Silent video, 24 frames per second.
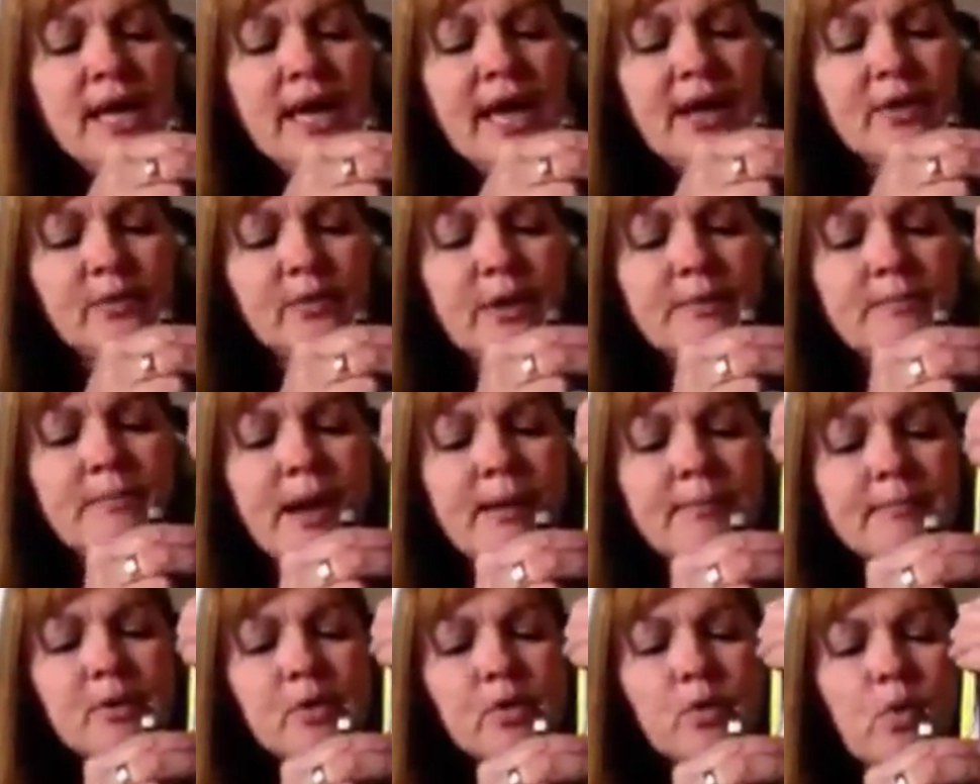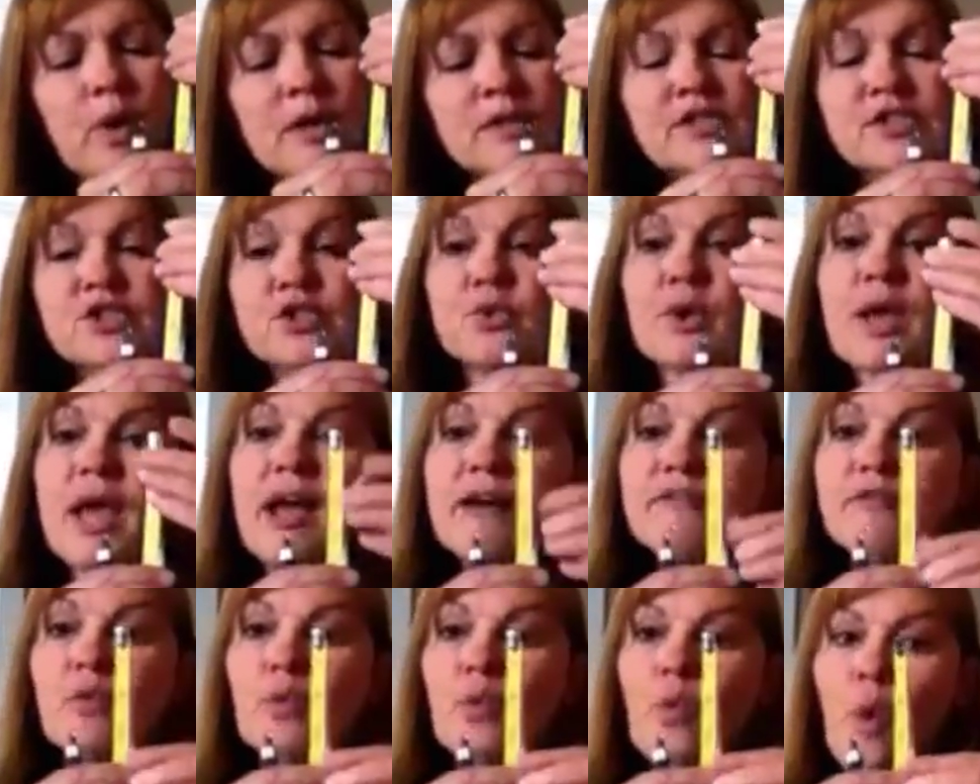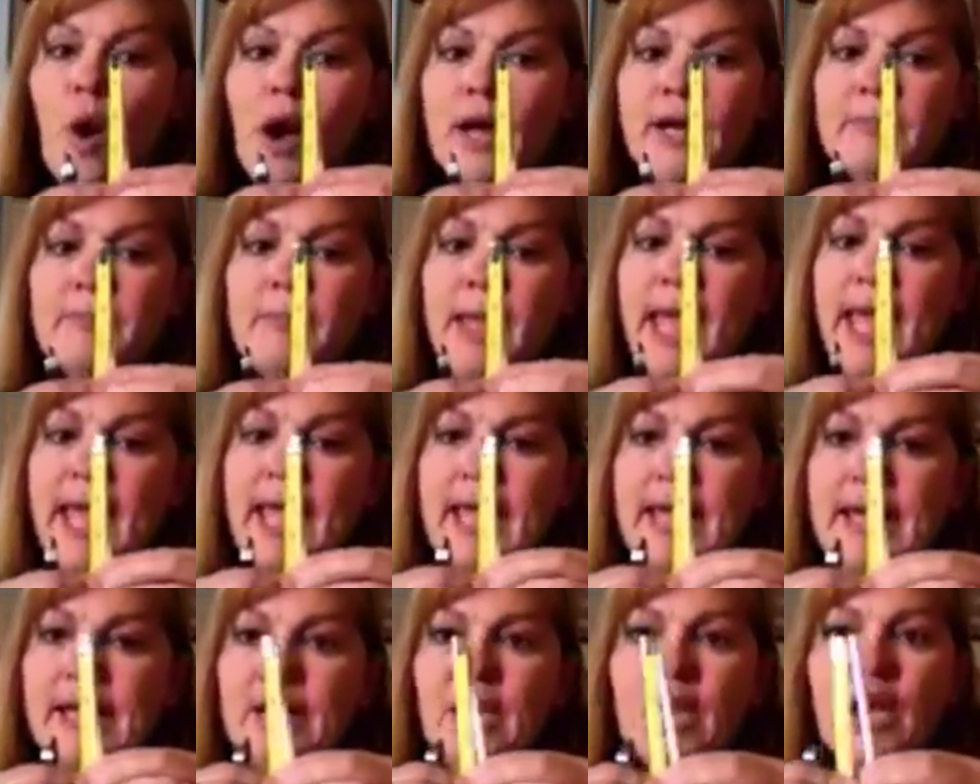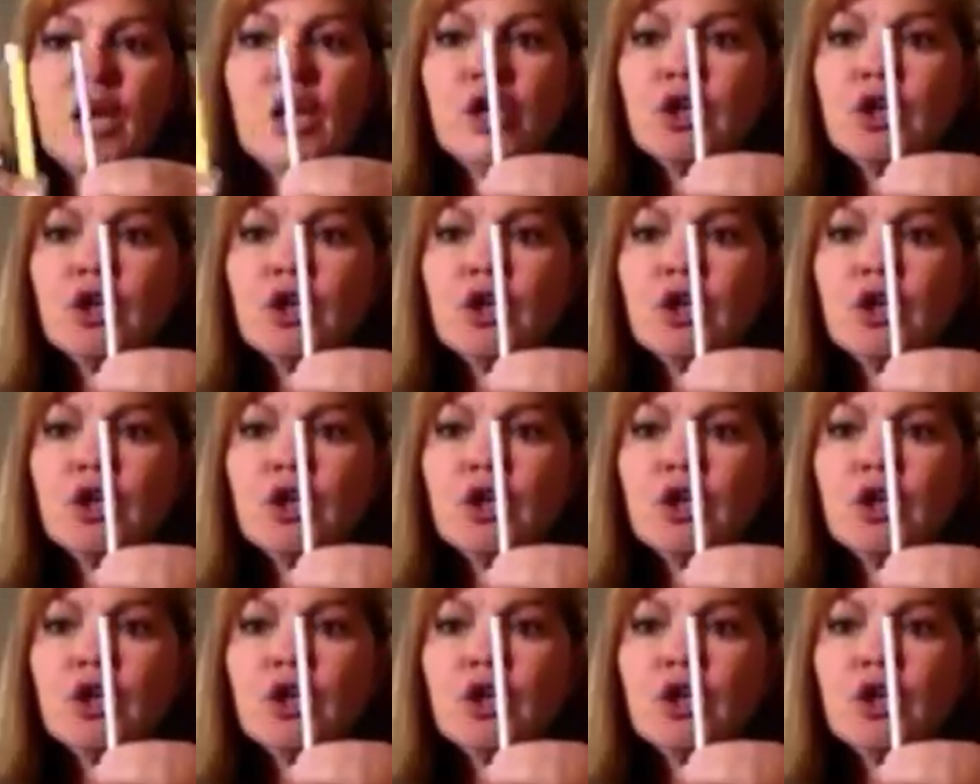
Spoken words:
And remember, once you have one made,